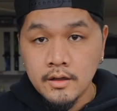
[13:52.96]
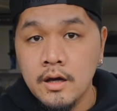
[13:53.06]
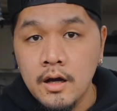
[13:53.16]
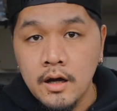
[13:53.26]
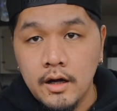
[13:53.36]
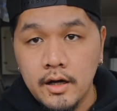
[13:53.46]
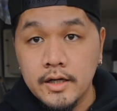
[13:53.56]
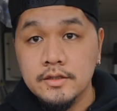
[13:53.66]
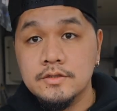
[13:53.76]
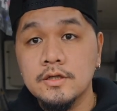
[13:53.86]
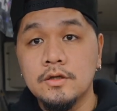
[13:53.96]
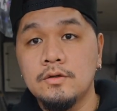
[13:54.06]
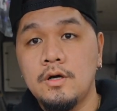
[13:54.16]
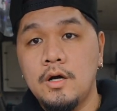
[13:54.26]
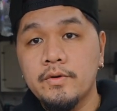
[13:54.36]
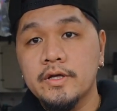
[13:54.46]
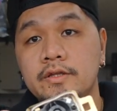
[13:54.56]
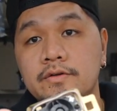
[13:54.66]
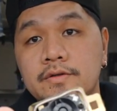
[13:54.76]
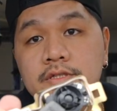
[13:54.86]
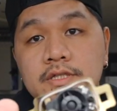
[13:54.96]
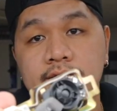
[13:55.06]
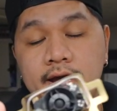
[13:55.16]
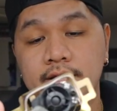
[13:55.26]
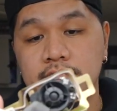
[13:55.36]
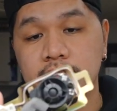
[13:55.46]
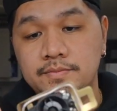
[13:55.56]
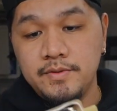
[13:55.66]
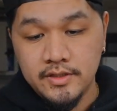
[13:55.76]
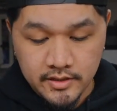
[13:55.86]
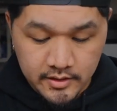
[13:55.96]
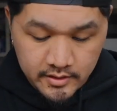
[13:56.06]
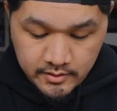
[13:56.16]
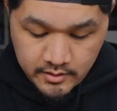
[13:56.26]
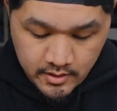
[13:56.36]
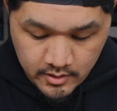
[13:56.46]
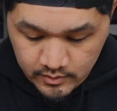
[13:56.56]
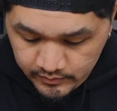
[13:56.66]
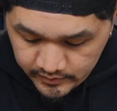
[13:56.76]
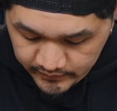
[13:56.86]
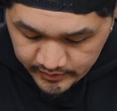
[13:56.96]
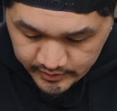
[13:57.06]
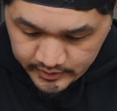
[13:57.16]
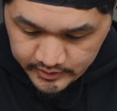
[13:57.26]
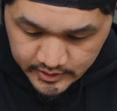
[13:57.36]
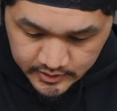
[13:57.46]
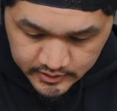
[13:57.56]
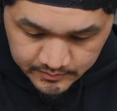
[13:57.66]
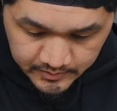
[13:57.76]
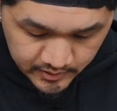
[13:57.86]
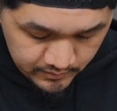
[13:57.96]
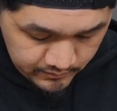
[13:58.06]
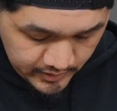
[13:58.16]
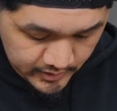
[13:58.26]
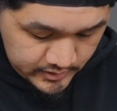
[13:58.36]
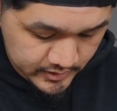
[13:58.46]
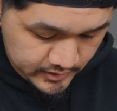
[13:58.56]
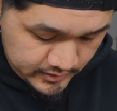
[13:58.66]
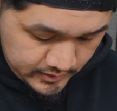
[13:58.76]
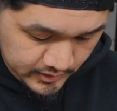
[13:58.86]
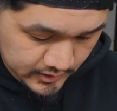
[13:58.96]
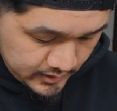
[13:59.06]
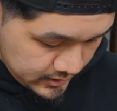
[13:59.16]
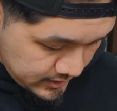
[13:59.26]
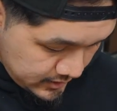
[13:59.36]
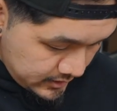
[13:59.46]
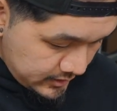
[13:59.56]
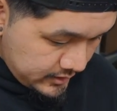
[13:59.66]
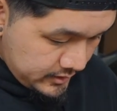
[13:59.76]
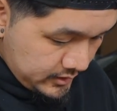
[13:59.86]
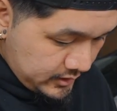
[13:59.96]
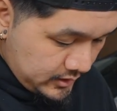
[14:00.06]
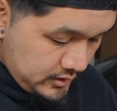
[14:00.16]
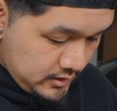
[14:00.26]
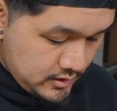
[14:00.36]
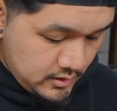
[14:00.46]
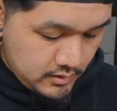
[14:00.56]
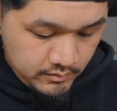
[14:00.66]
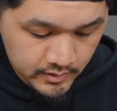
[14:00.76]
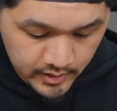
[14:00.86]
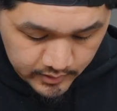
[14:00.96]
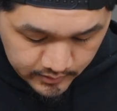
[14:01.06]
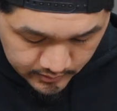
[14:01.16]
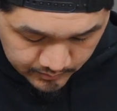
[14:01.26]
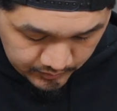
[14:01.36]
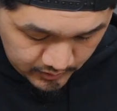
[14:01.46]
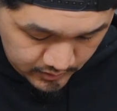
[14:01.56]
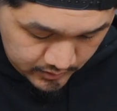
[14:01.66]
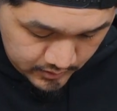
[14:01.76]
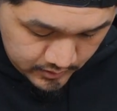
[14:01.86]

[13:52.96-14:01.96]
All right, so all we're gonna do is detach the speaker. We don't even need to detach the speaker. We kind of just need the end of this plug.